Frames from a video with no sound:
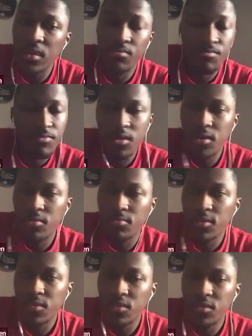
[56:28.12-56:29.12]

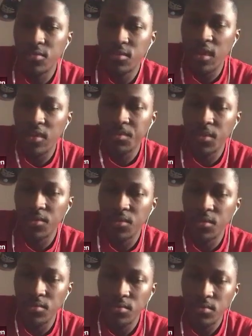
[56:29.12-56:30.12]
wants to do cosplay too?